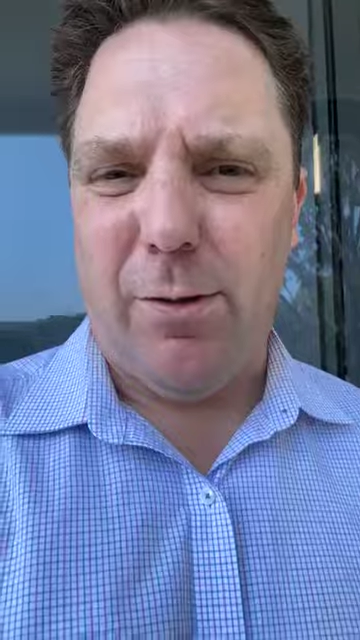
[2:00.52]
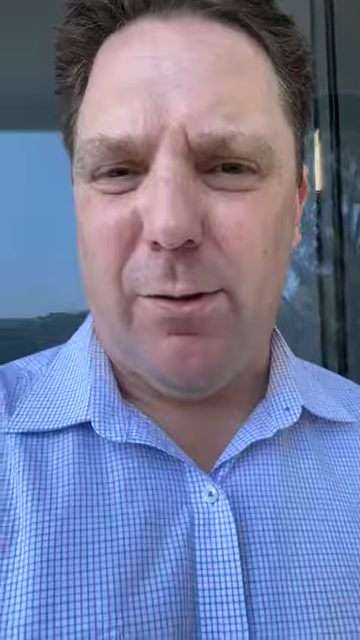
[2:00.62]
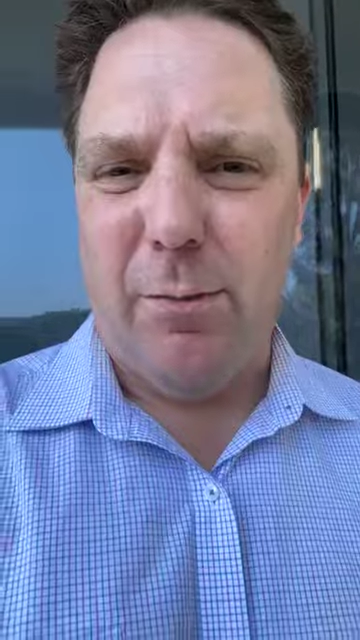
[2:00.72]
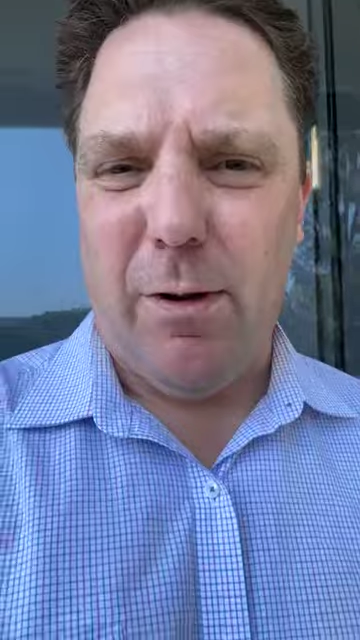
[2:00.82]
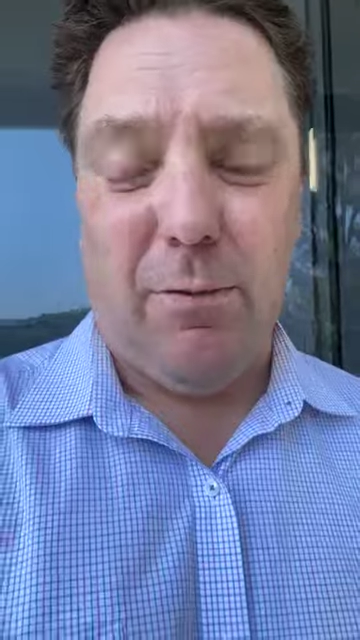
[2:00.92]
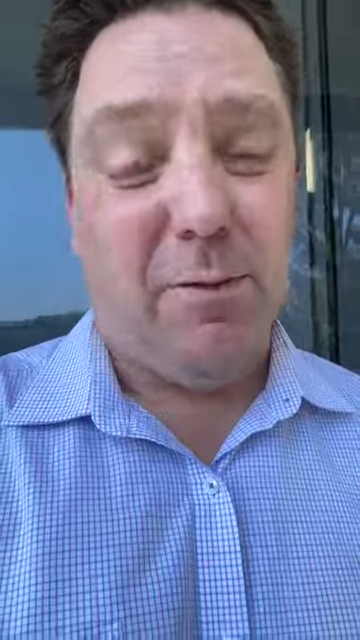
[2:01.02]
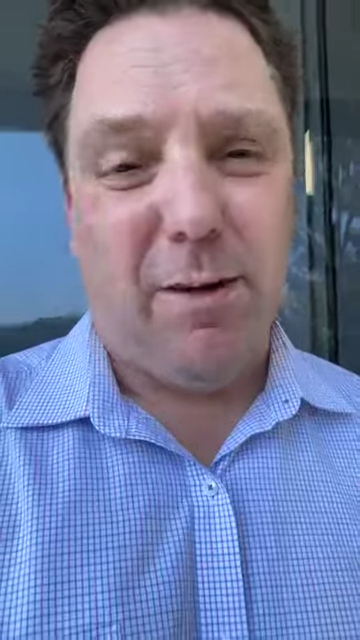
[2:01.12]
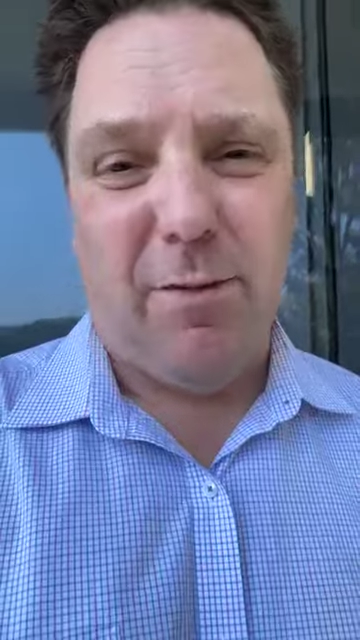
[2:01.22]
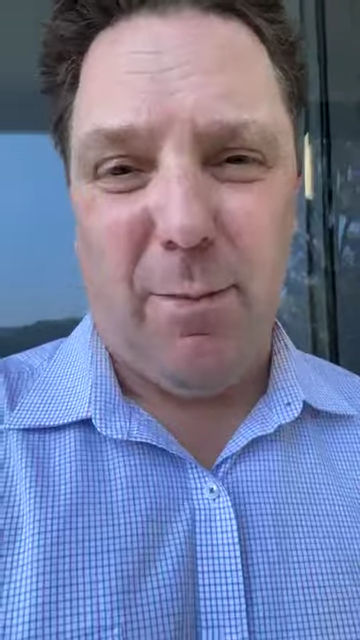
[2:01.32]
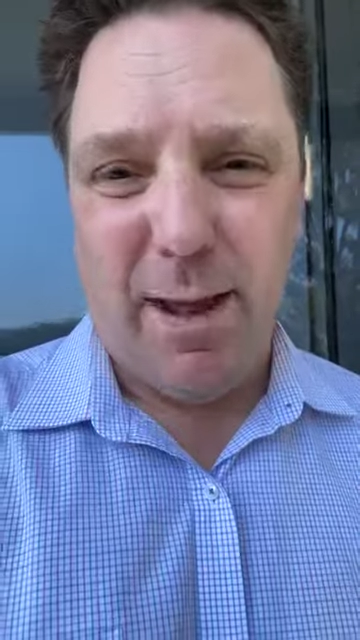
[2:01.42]

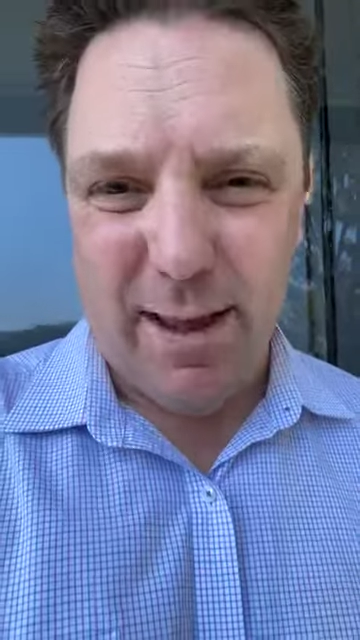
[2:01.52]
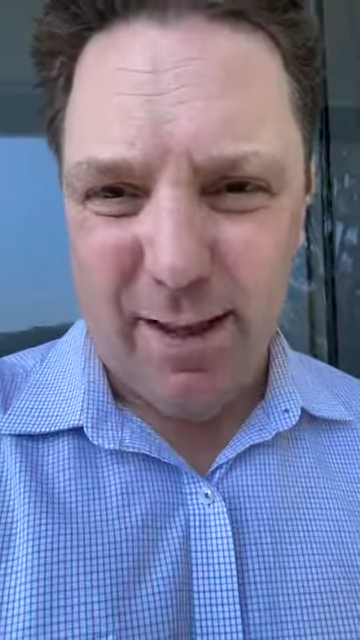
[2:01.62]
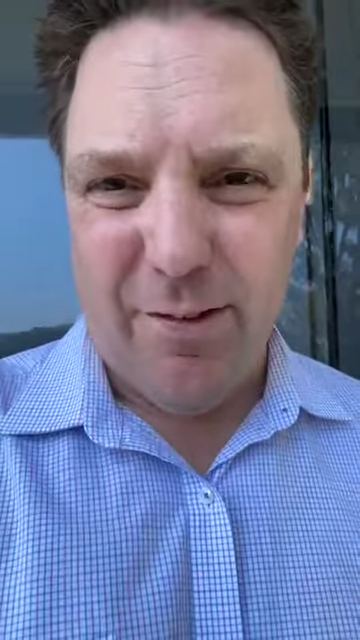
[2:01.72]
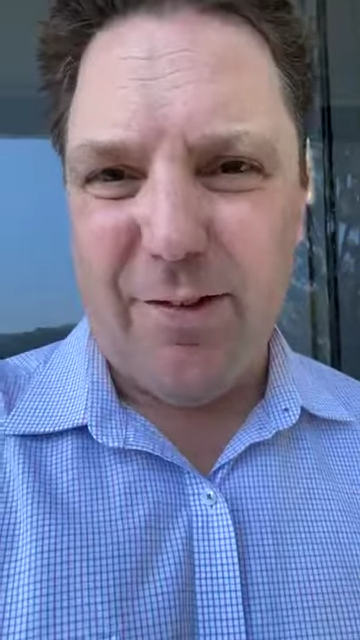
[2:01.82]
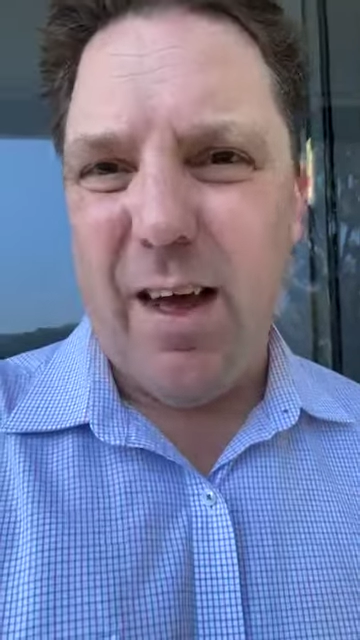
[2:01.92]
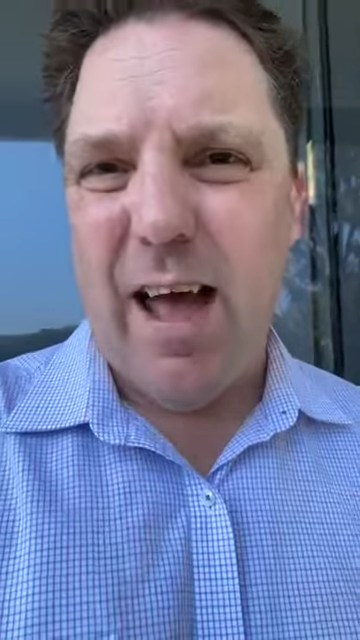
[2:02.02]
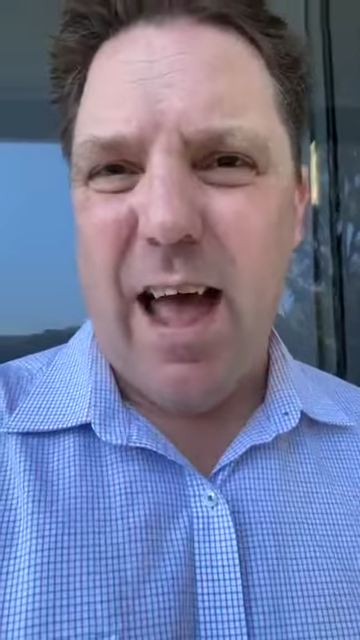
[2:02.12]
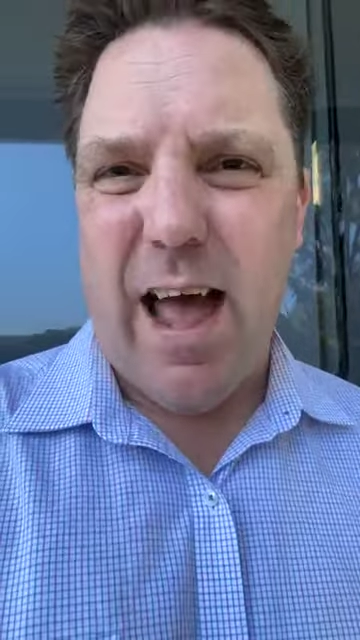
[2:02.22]
done it for many years,